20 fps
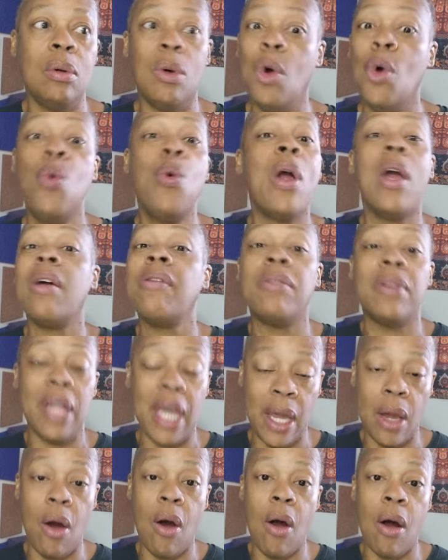whoever
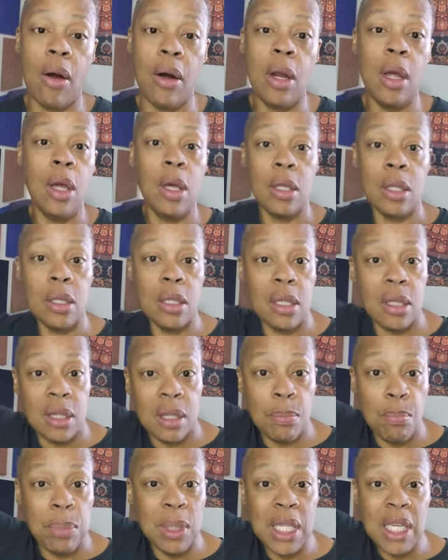they are,
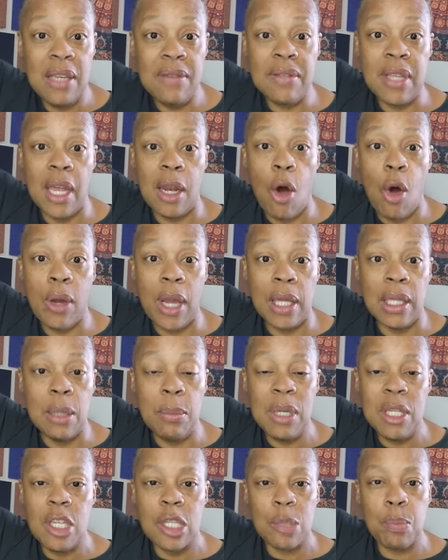believes that okay, let
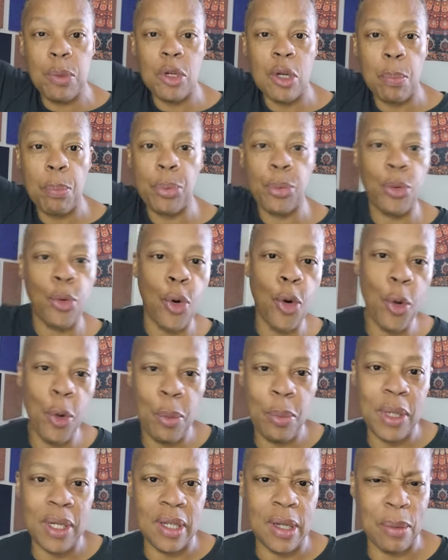me just put a
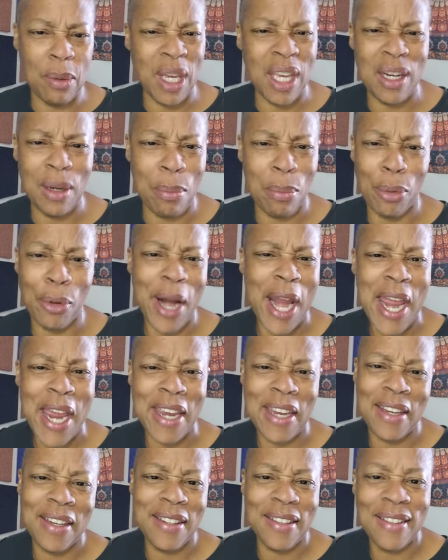probe in the in the
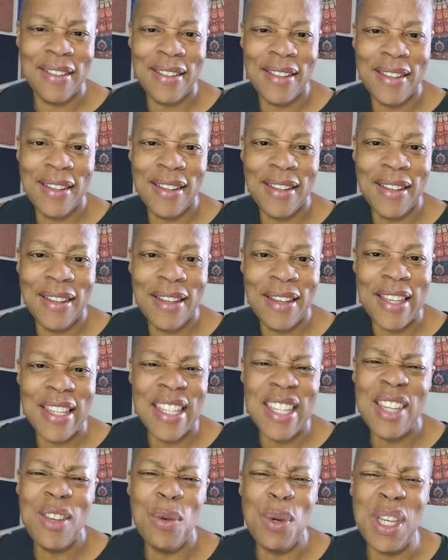brain and
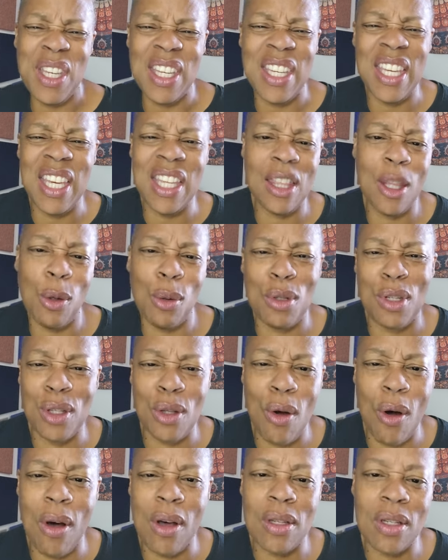see if we can get those
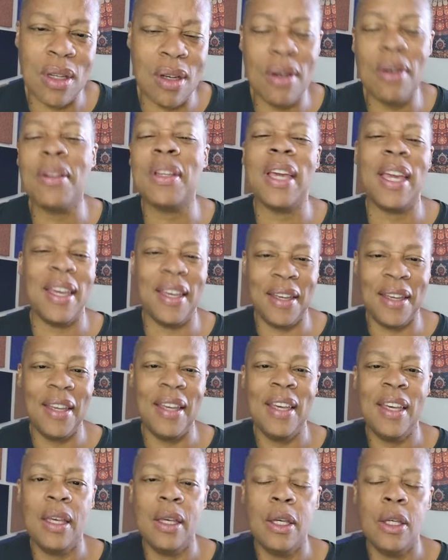stars. Okay,
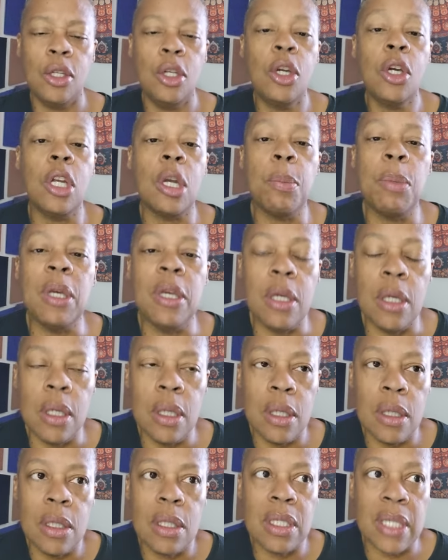you're going to be
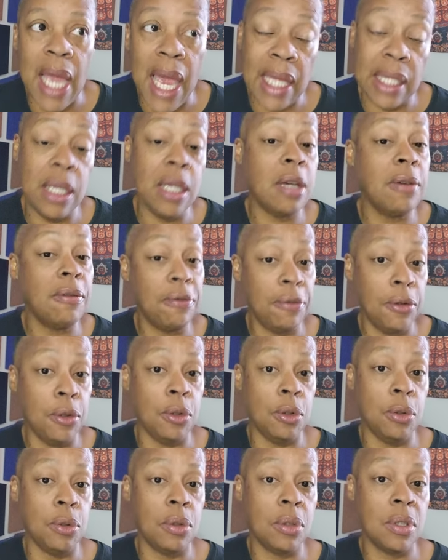sadly
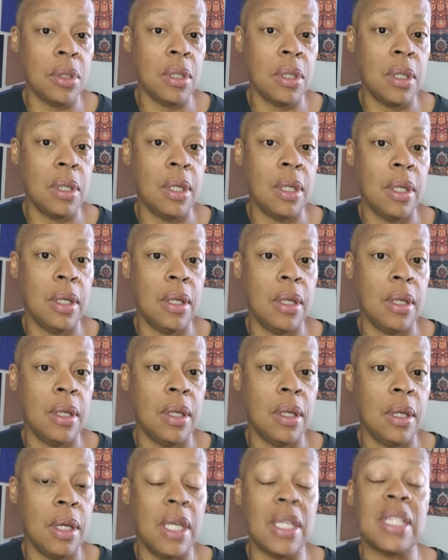confused
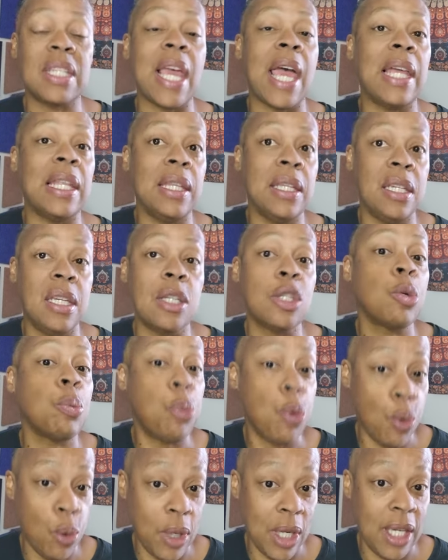and sadly
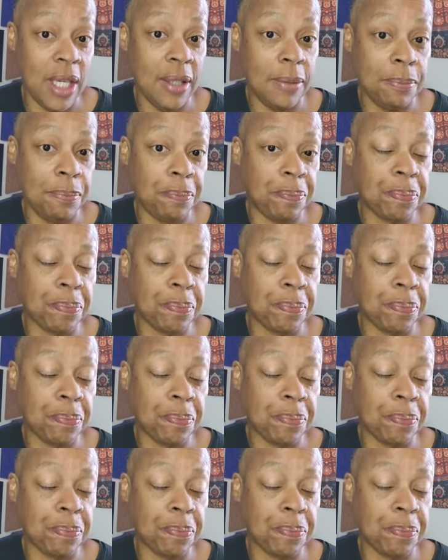disappointed